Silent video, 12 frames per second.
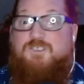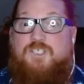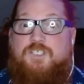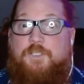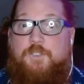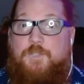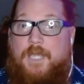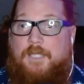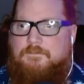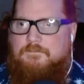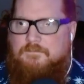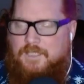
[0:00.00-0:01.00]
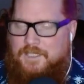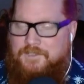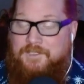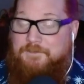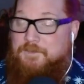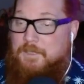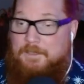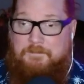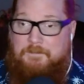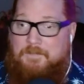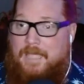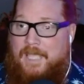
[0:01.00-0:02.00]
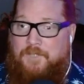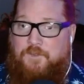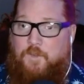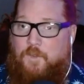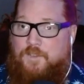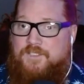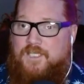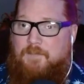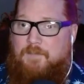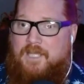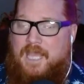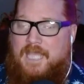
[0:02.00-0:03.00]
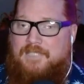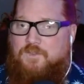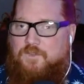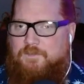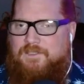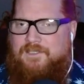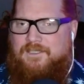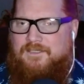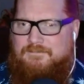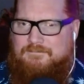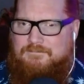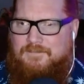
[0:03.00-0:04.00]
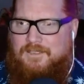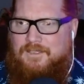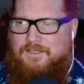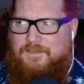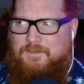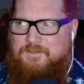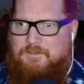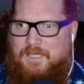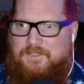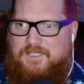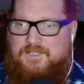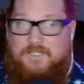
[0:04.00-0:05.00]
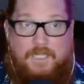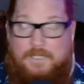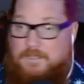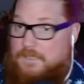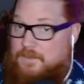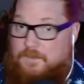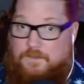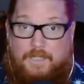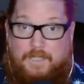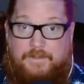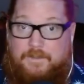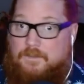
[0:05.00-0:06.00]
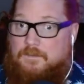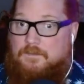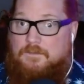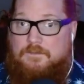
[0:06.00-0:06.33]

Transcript: I was just gonna do that. And then Andor, instead of being an asshole, being like, that was my day. He's like, hey, that's a good idea.